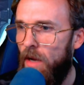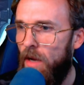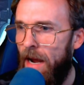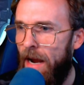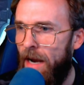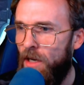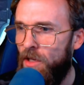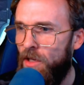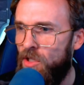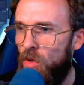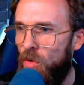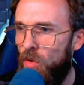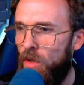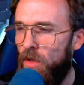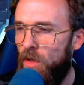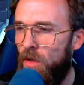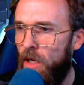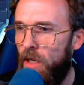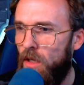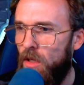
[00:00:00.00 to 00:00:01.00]
add a
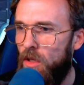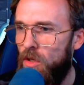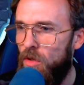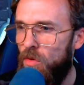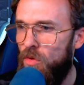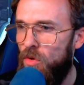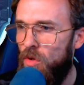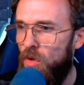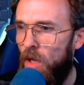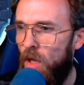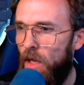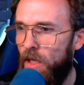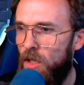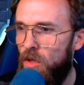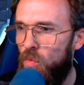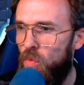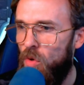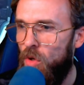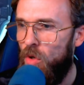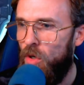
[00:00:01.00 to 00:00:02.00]
token like you like
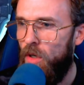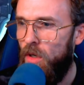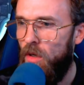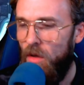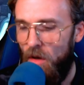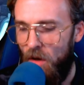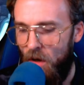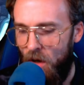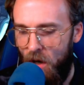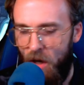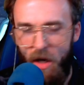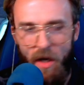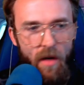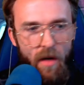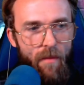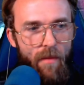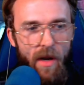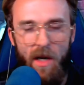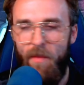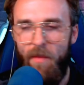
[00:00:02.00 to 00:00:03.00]
you would
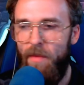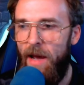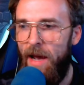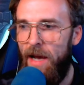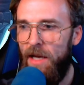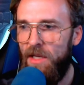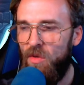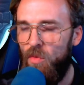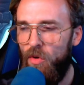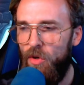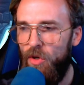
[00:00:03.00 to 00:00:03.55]
on MetaMask,